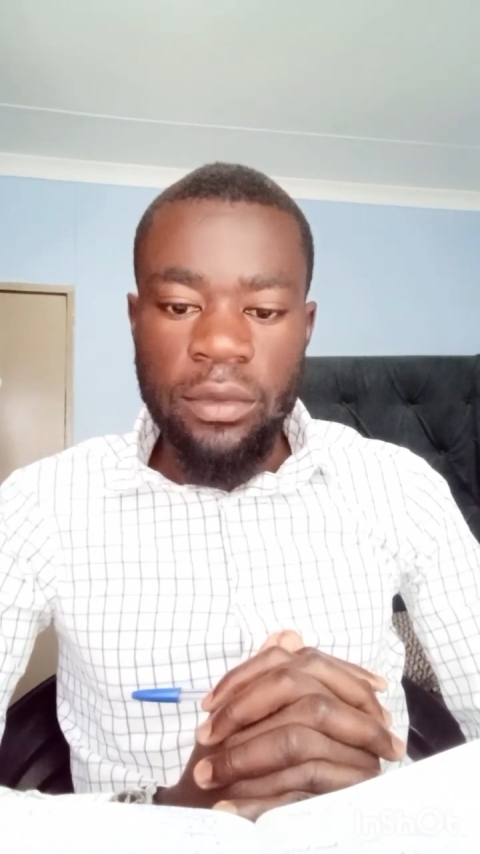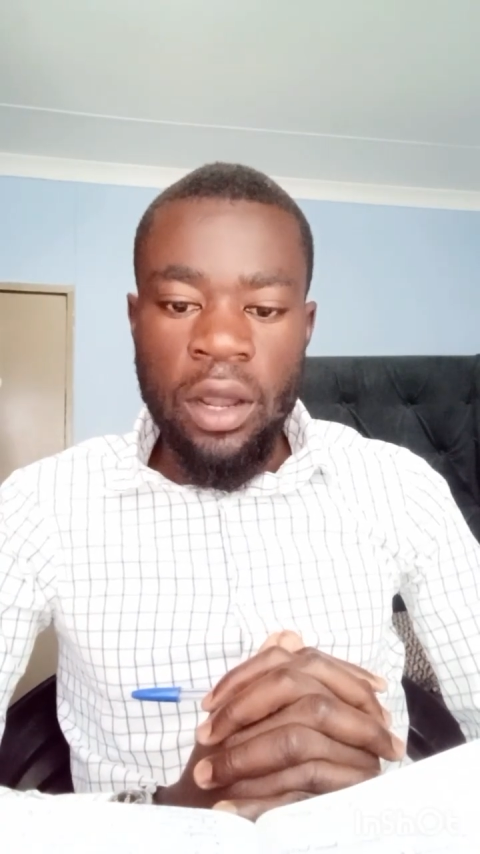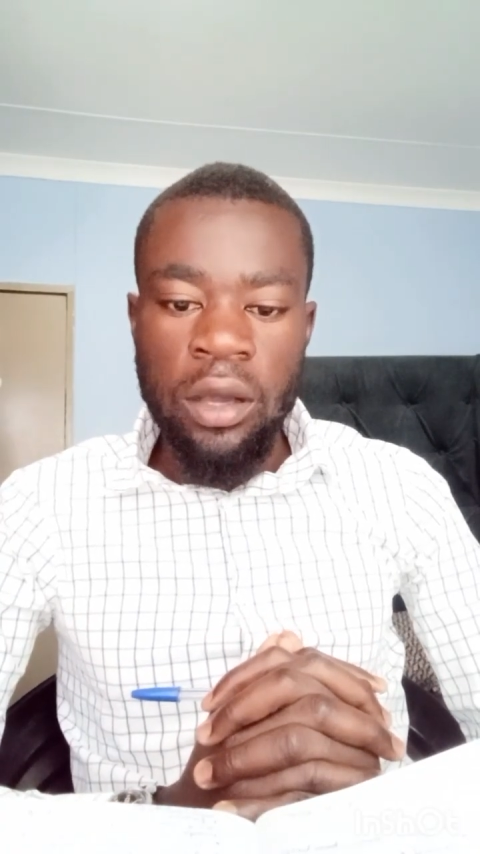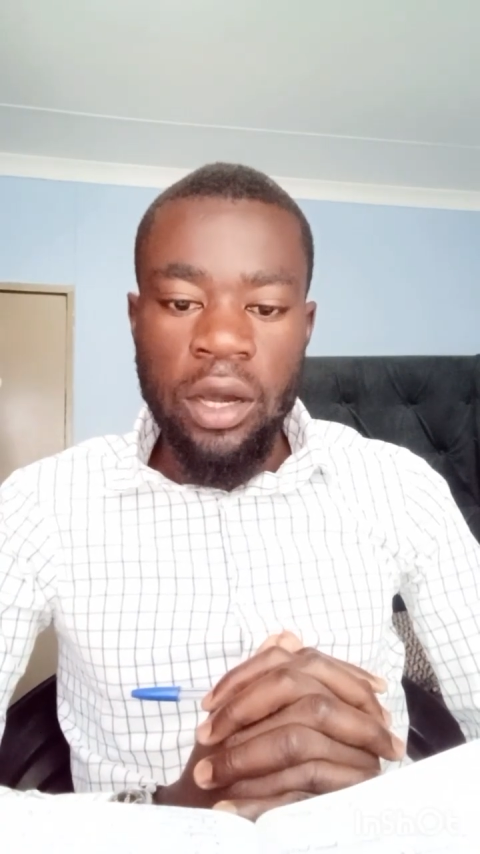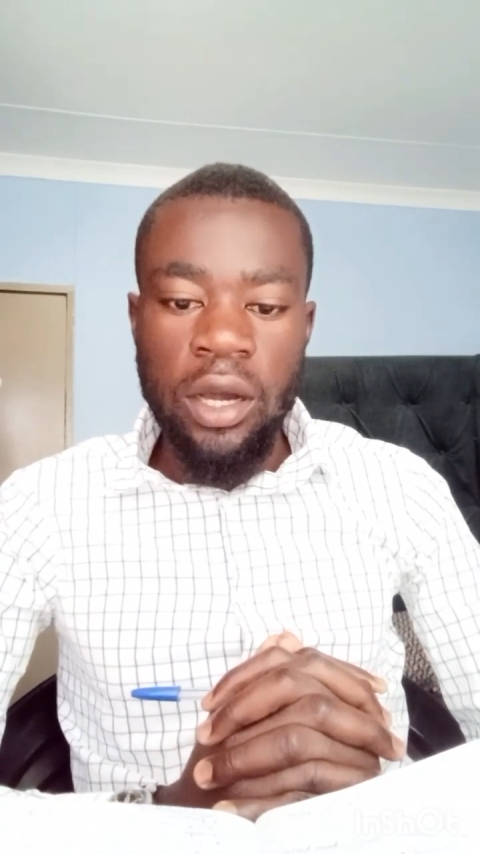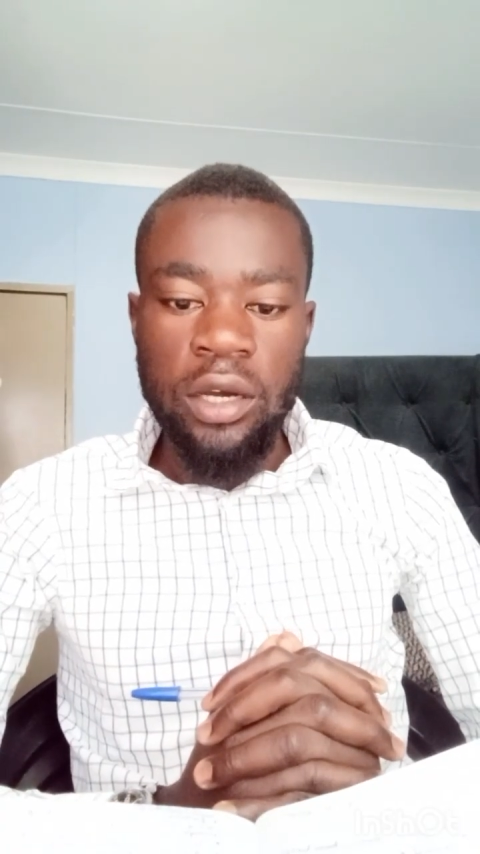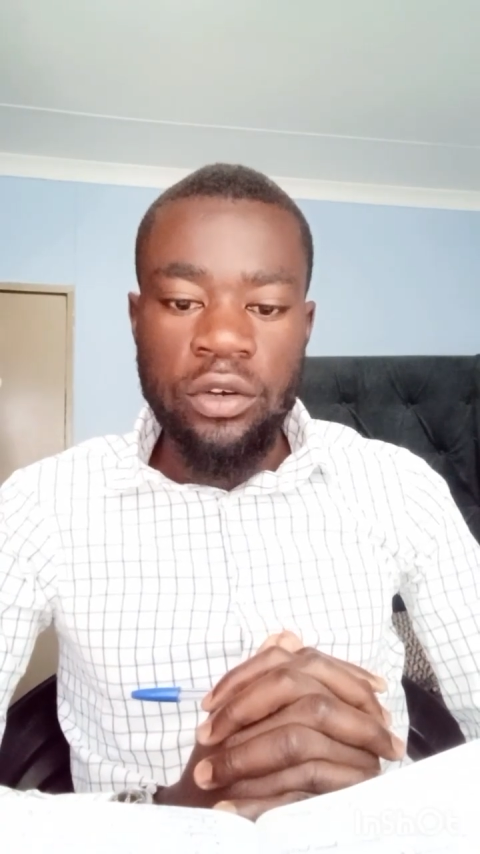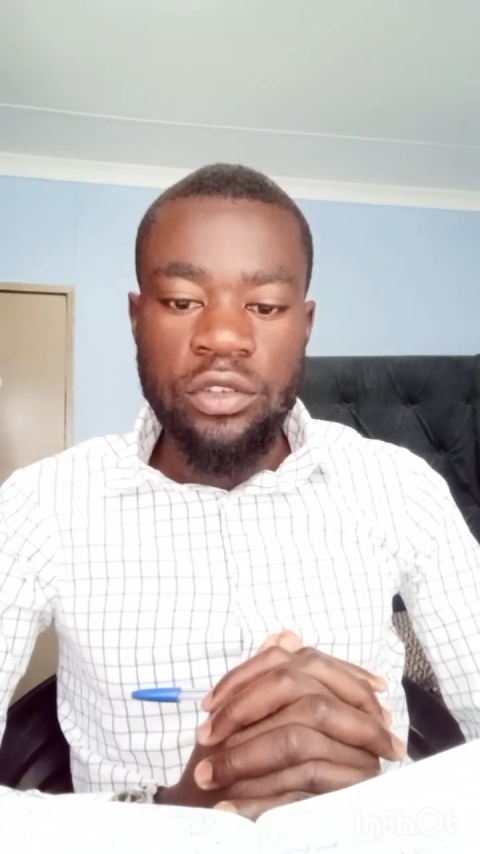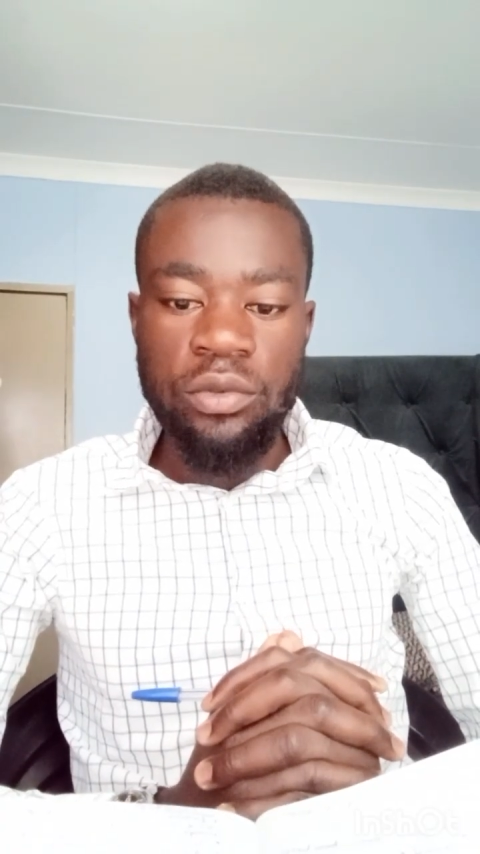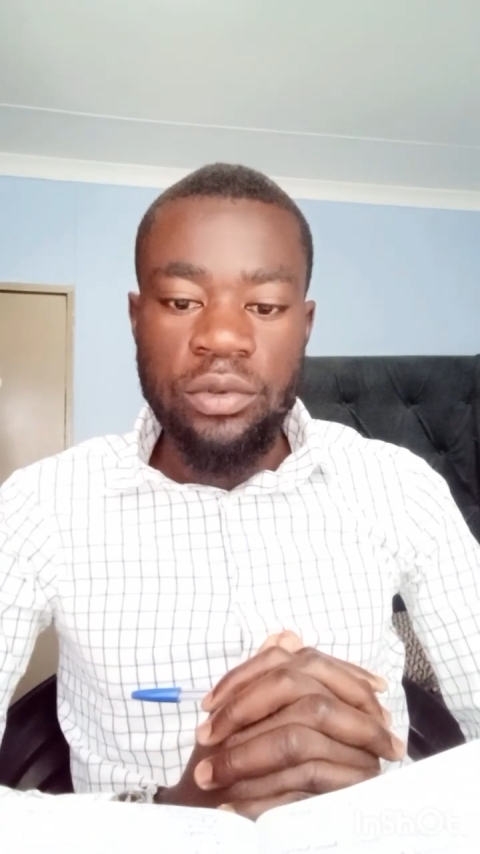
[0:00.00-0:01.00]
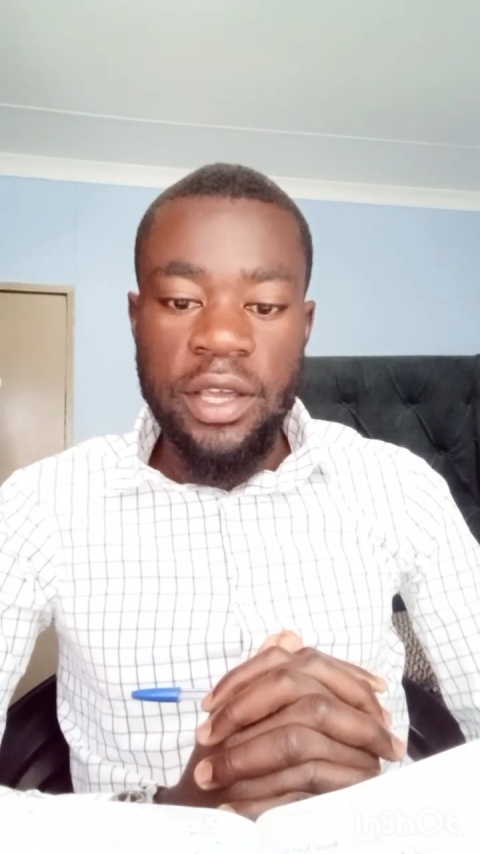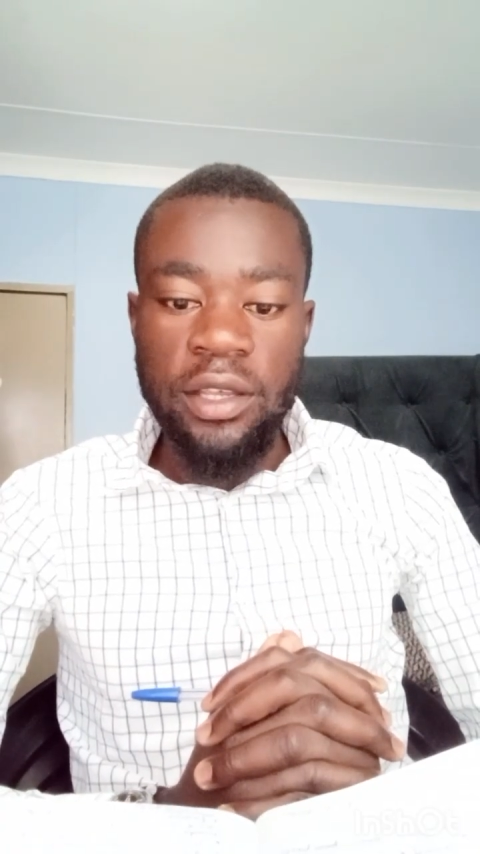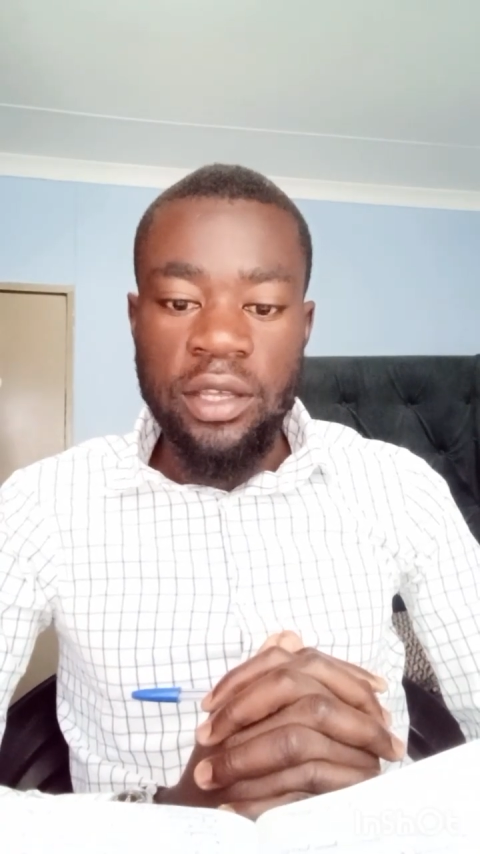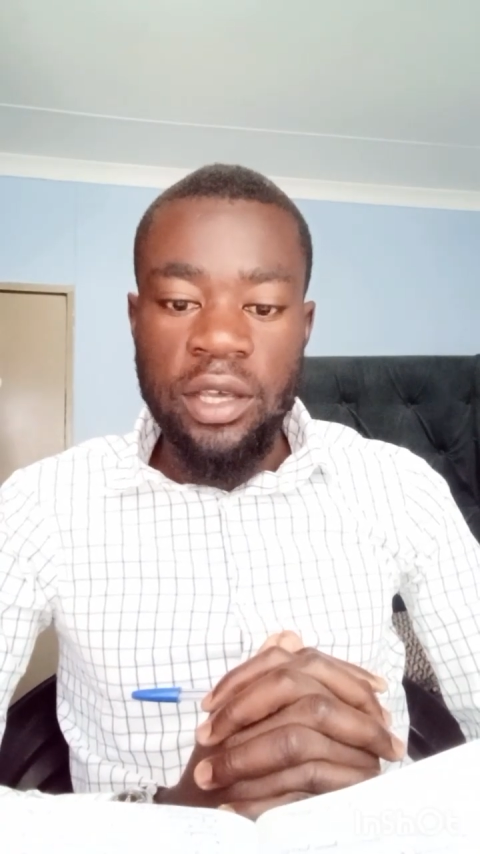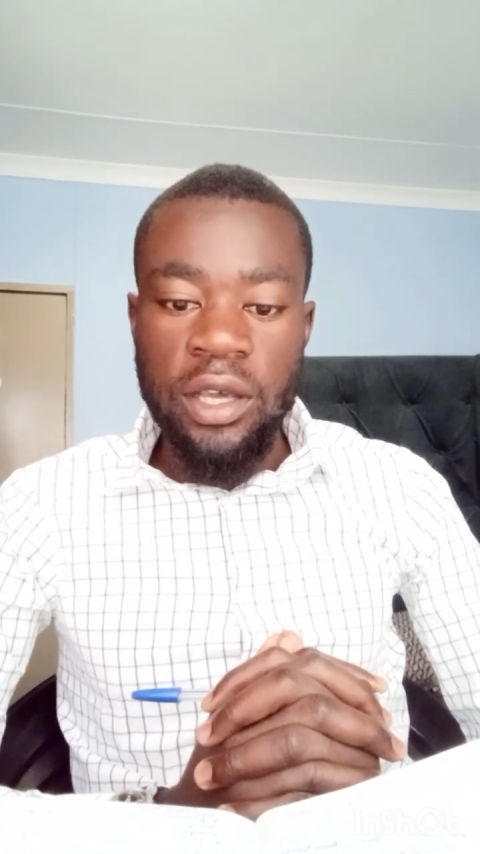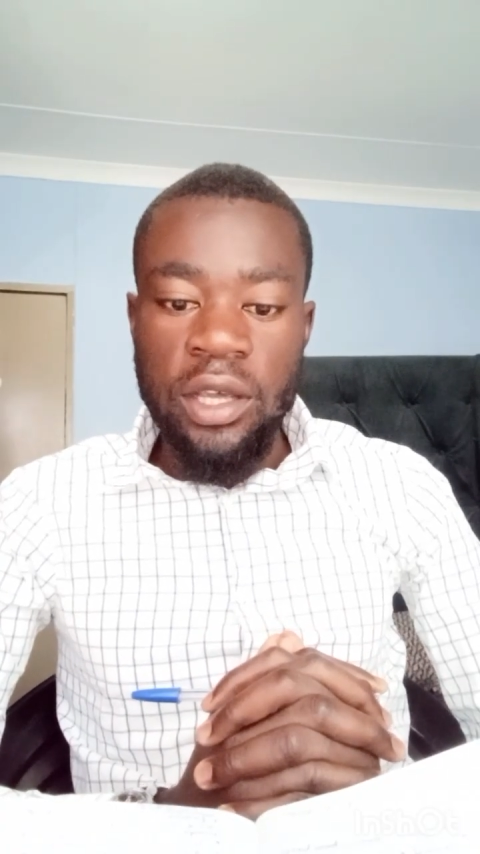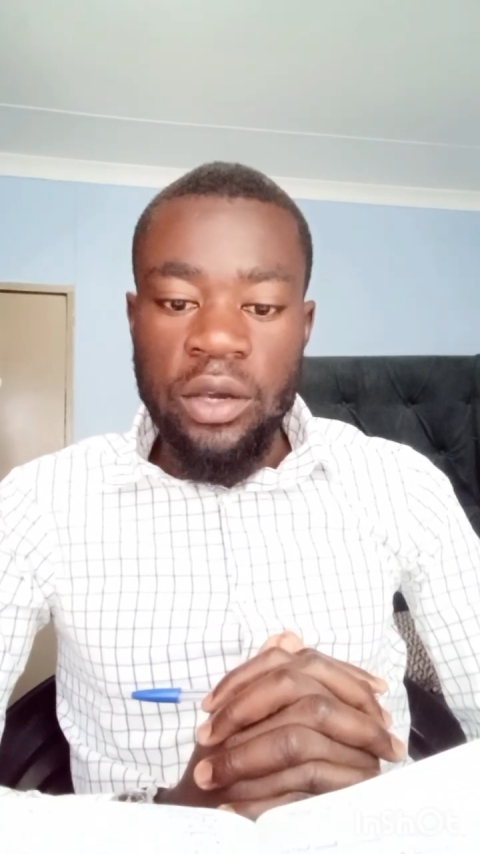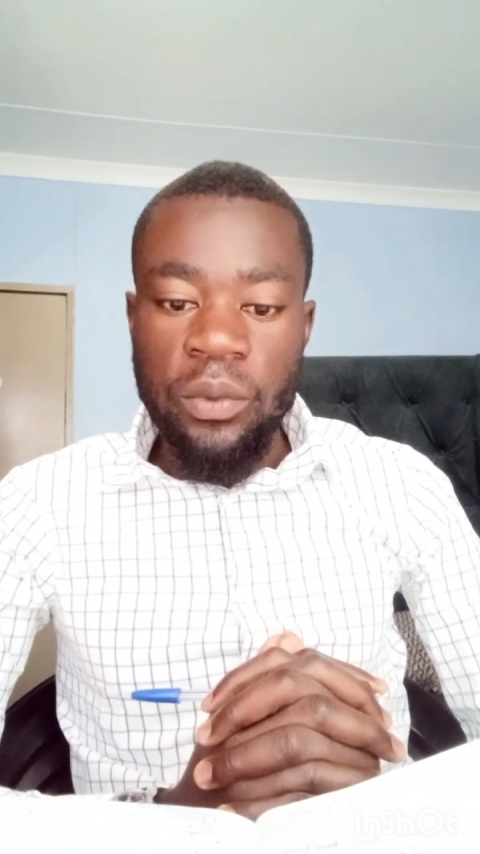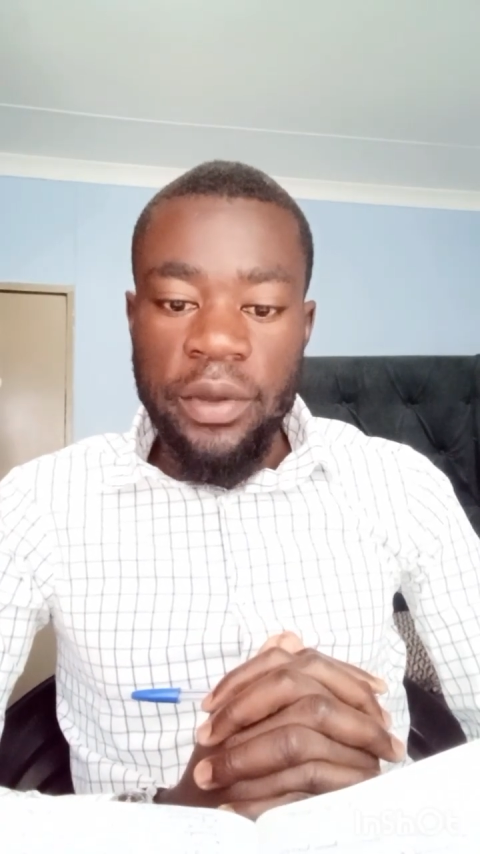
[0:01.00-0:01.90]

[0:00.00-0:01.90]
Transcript: On today, we